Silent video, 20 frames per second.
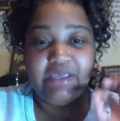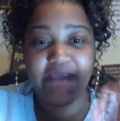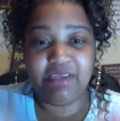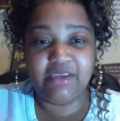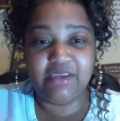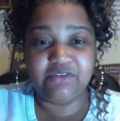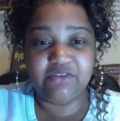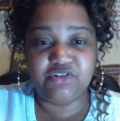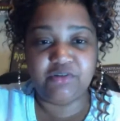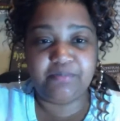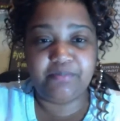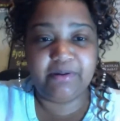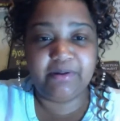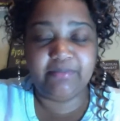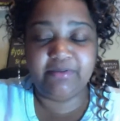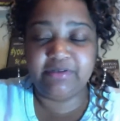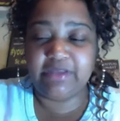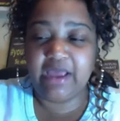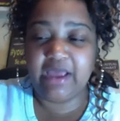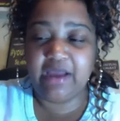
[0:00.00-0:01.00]

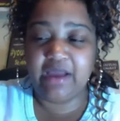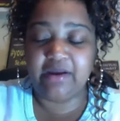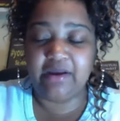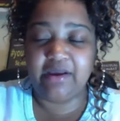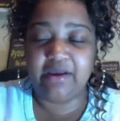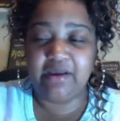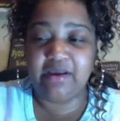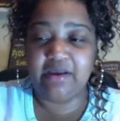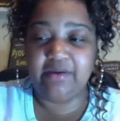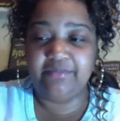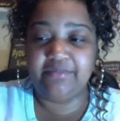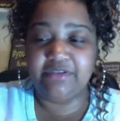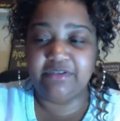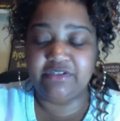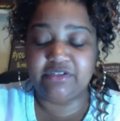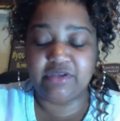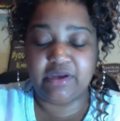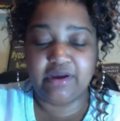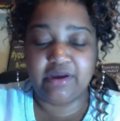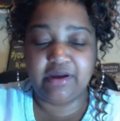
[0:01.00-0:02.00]
AnswerThePublic.com
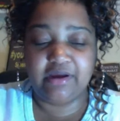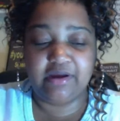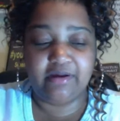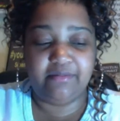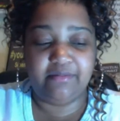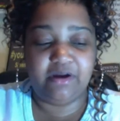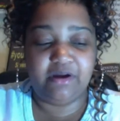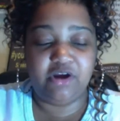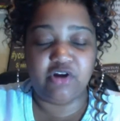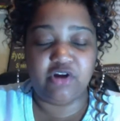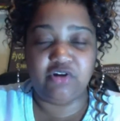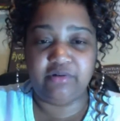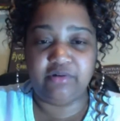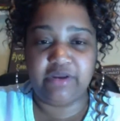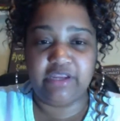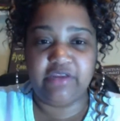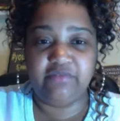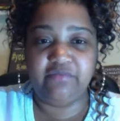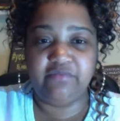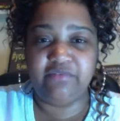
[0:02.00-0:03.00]
is a
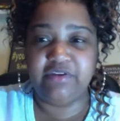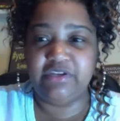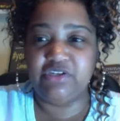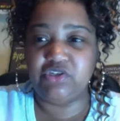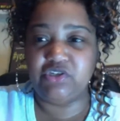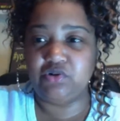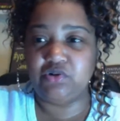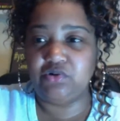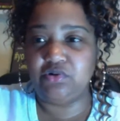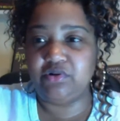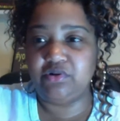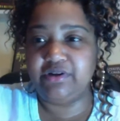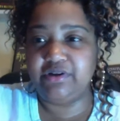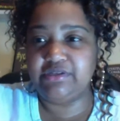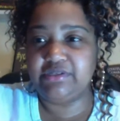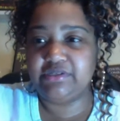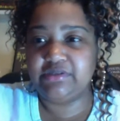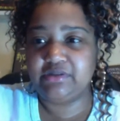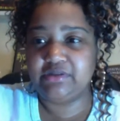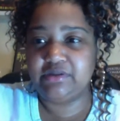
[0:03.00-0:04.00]
great
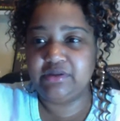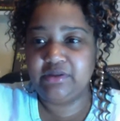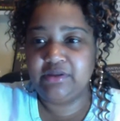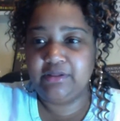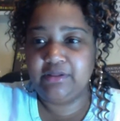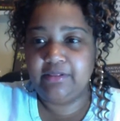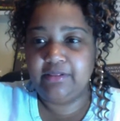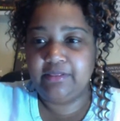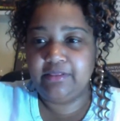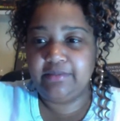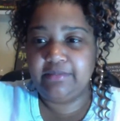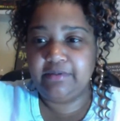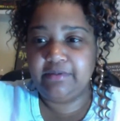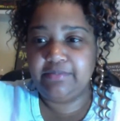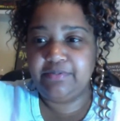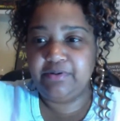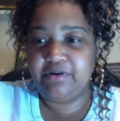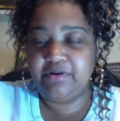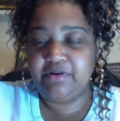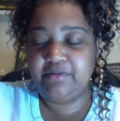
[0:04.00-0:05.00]
resource. Let me
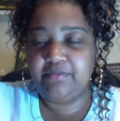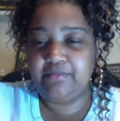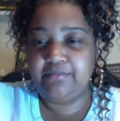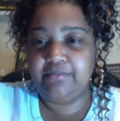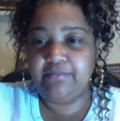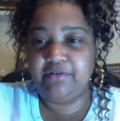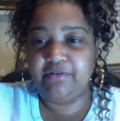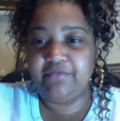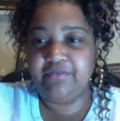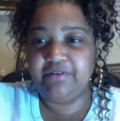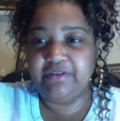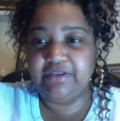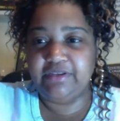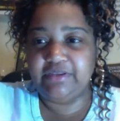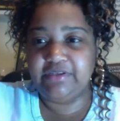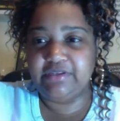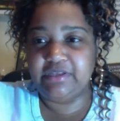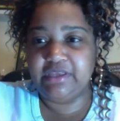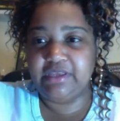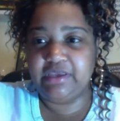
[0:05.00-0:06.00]
put both of
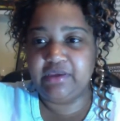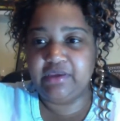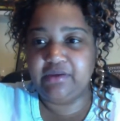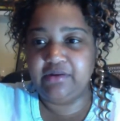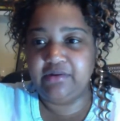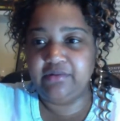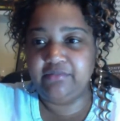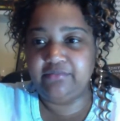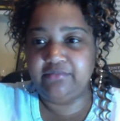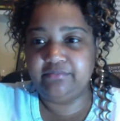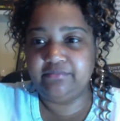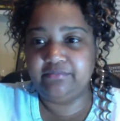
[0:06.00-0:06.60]
these here.